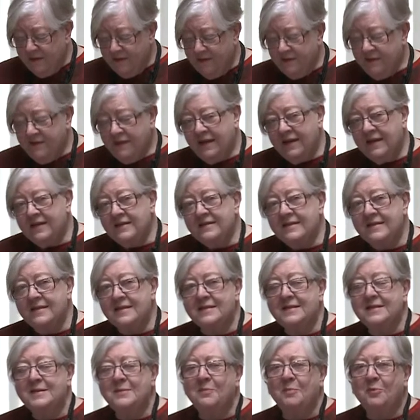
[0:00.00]
the things
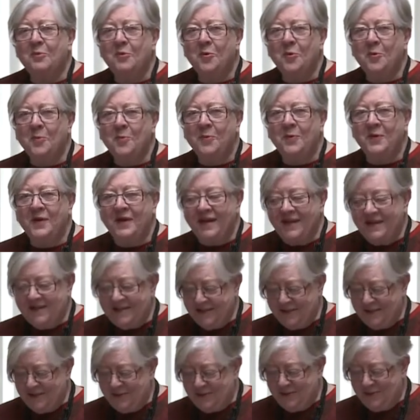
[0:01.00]
that's appropriate
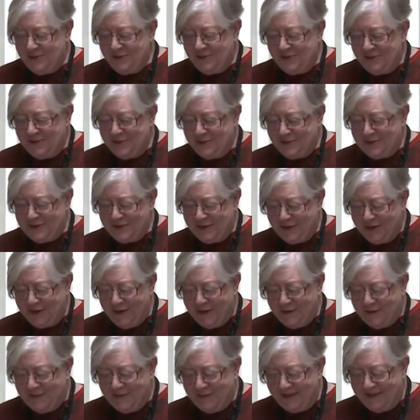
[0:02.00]
to
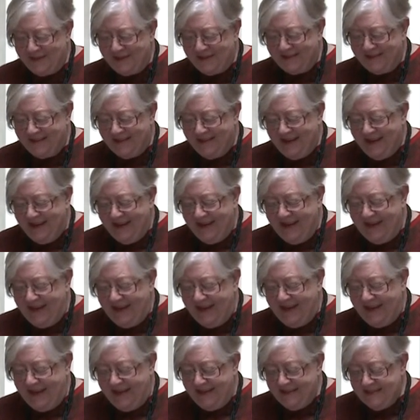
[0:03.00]
start with
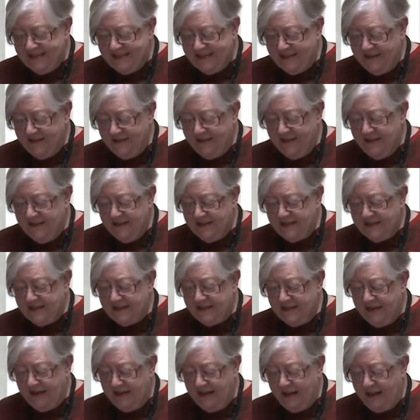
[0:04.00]
is this